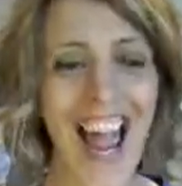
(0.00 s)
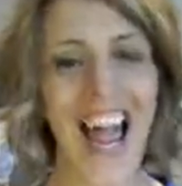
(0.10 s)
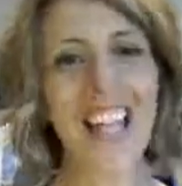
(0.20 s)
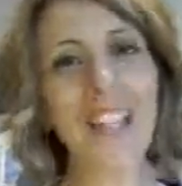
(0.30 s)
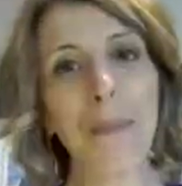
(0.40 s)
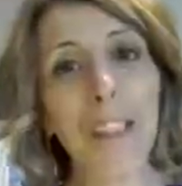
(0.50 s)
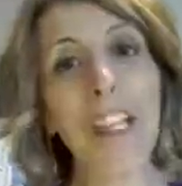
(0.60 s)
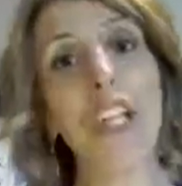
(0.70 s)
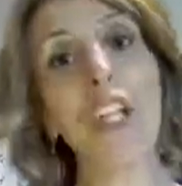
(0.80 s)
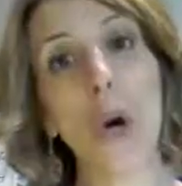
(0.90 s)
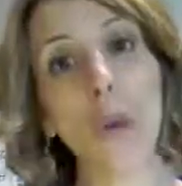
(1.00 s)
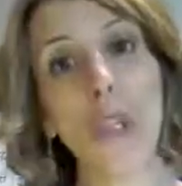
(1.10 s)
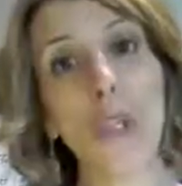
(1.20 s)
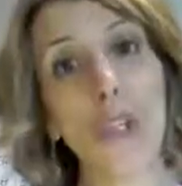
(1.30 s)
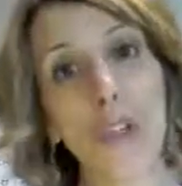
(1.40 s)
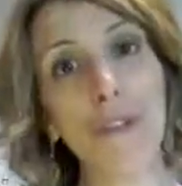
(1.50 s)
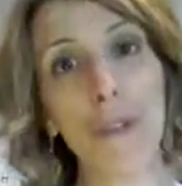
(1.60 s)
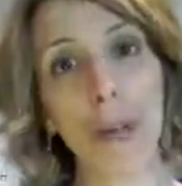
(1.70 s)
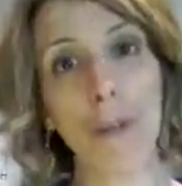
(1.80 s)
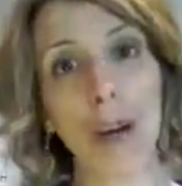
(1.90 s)
and something that I know is good for
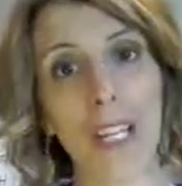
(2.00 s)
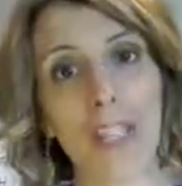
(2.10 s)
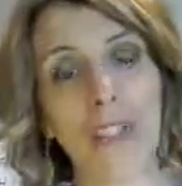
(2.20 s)
my body,